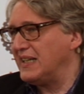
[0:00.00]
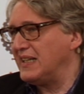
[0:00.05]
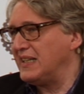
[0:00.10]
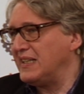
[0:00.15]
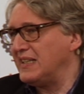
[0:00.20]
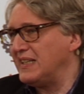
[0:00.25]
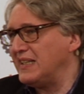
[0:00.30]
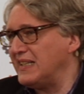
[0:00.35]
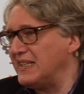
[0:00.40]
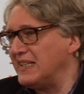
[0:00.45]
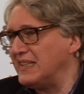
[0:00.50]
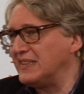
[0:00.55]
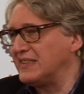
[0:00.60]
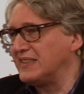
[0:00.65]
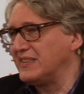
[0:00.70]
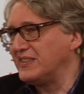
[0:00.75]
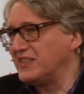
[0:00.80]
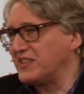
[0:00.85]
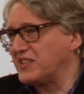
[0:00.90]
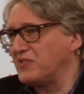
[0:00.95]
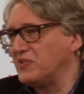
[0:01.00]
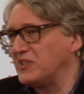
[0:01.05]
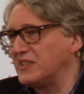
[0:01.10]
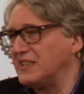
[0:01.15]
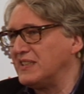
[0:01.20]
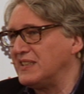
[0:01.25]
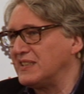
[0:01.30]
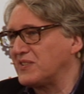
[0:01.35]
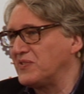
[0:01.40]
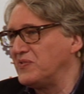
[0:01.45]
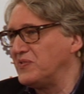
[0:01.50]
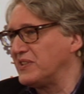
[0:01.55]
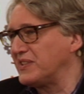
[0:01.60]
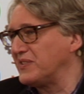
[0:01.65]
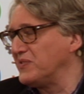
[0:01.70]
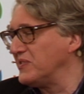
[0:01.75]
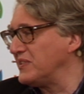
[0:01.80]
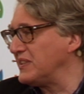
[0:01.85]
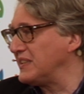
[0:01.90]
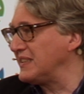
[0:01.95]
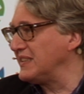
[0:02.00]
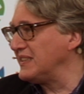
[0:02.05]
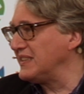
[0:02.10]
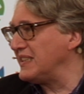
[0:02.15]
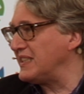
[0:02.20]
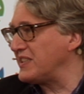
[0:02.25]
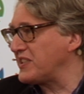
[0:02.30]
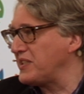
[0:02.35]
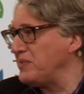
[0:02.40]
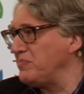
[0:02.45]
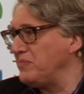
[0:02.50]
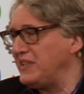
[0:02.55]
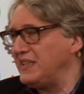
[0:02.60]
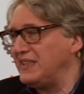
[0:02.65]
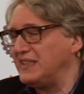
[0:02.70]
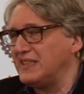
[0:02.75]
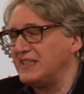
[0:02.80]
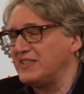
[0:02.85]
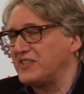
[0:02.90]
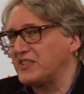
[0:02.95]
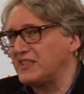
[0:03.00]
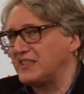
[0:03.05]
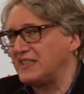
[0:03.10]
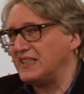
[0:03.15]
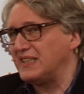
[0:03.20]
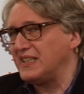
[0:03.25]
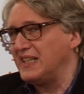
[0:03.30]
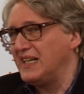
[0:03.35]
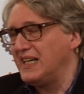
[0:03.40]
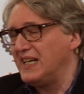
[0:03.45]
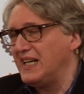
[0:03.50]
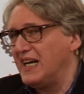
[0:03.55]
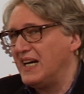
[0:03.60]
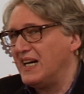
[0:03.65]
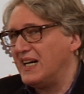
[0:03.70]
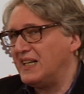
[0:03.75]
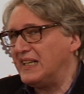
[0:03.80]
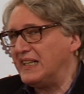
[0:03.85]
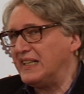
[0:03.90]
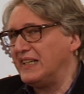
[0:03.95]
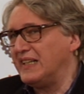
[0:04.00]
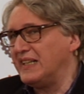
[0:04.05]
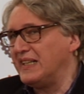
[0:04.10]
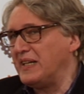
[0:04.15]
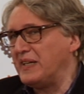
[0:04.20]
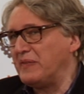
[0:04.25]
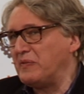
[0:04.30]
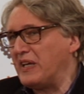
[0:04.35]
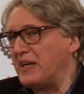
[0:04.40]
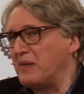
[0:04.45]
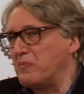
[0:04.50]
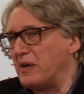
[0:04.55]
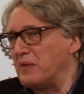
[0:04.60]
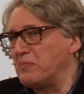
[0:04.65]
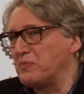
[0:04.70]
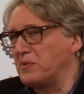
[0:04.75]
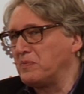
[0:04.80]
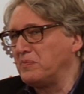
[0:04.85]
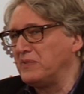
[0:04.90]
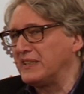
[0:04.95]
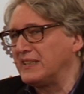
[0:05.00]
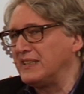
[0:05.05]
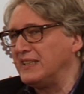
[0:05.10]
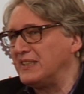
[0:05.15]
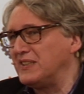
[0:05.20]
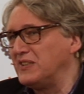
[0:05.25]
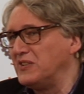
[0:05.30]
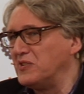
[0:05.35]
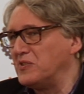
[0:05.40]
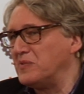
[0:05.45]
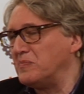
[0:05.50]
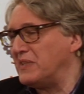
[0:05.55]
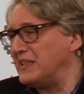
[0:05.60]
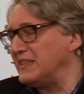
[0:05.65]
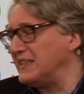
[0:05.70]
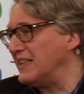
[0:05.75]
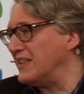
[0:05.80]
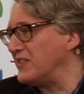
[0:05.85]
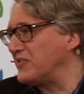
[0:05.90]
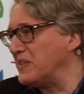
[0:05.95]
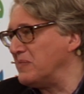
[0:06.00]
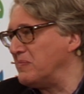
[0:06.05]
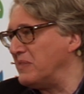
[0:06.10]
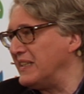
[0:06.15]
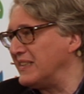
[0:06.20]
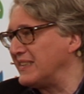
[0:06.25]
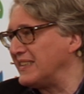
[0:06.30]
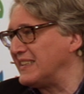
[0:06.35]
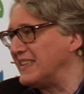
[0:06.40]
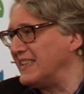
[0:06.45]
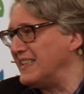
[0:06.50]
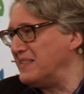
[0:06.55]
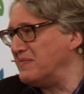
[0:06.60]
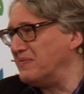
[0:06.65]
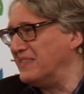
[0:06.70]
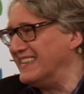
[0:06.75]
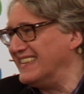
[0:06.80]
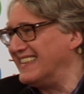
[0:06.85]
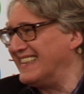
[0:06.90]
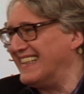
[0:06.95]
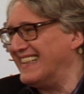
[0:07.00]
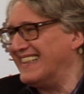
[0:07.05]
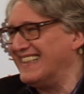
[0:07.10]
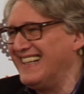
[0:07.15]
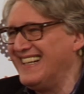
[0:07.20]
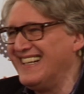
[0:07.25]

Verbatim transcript: And she was asked, what does she mean? And she said, I probably get no money after my retirement. Yeah.